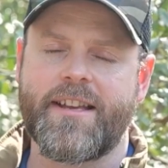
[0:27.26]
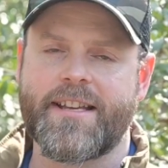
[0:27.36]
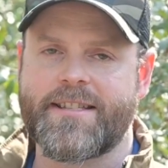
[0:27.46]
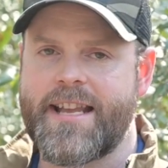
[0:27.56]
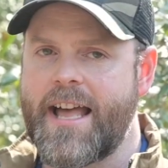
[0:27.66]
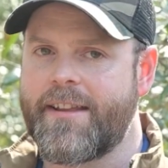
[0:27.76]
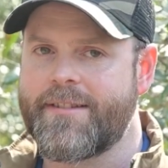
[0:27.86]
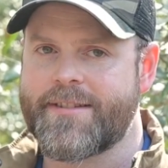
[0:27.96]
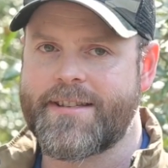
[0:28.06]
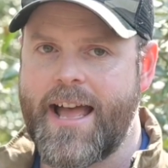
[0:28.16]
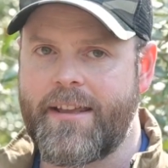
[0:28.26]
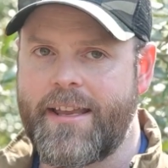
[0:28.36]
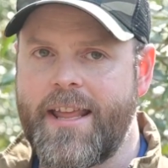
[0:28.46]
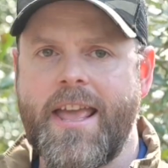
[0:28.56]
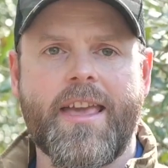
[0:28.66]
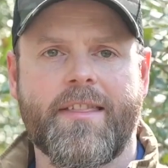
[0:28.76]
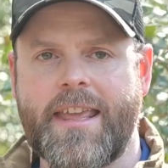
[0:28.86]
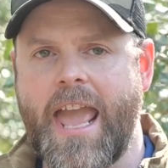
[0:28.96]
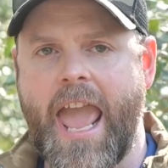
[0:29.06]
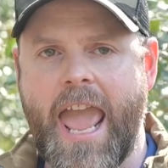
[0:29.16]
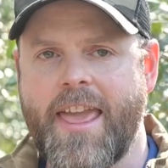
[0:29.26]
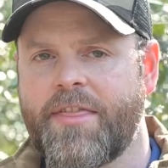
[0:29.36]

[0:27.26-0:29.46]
Italian stallion, the A